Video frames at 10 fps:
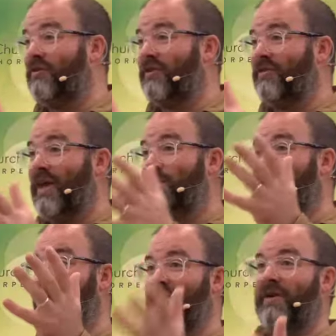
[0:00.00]

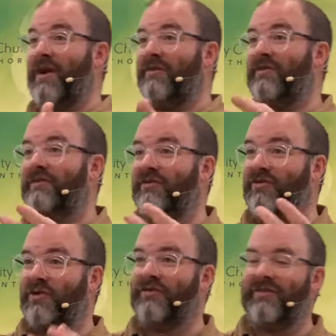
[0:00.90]
disciples? The Pharisees and
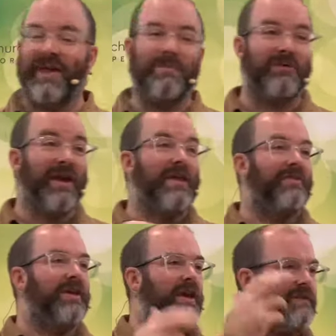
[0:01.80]
John's disciples,
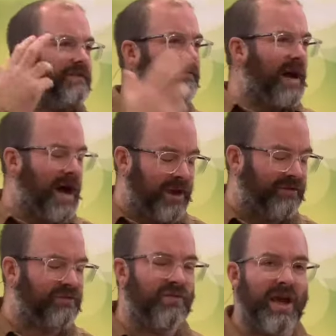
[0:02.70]
they fast
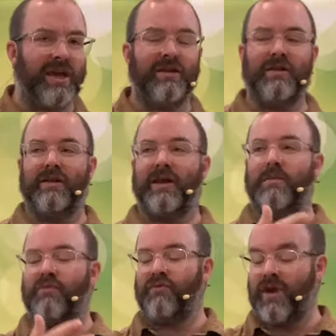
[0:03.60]
regularly
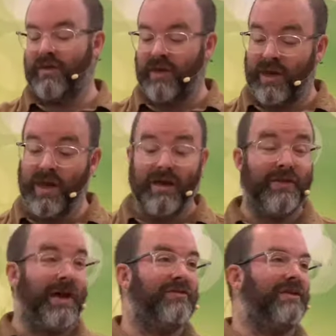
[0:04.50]
and pray. They,
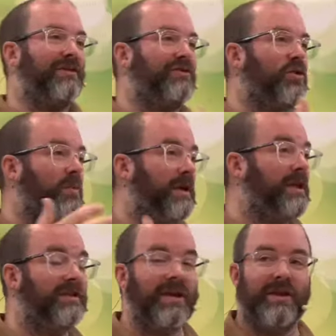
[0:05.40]
that is, they stop
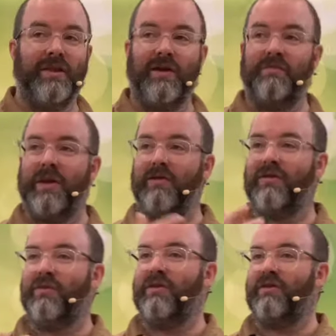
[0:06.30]
eating and they have
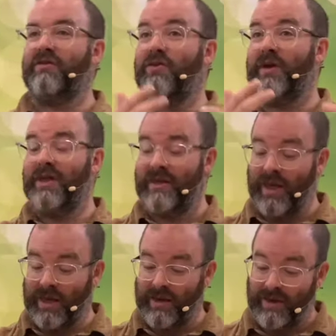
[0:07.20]
periods when they're just not
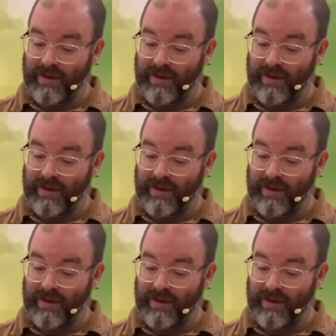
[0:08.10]
eating.